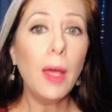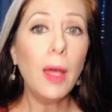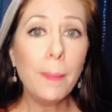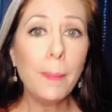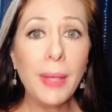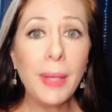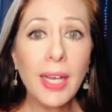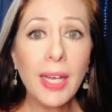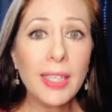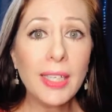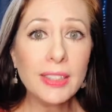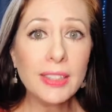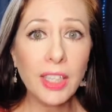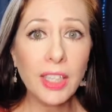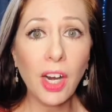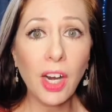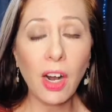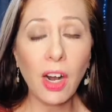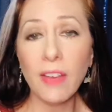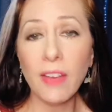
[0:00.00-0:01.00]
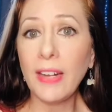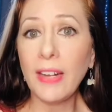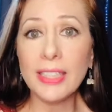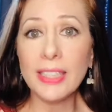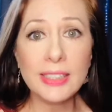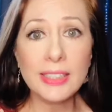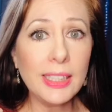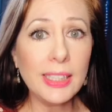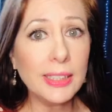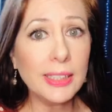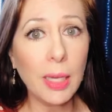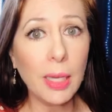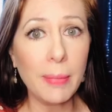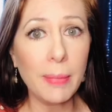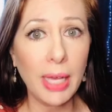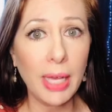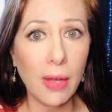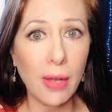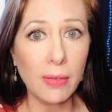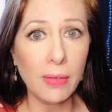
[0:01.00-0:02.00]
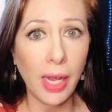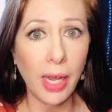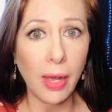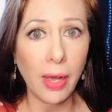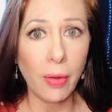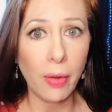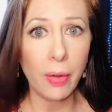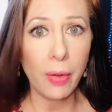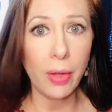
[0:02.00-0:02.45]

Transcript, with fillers: because there are vaccines coming out now,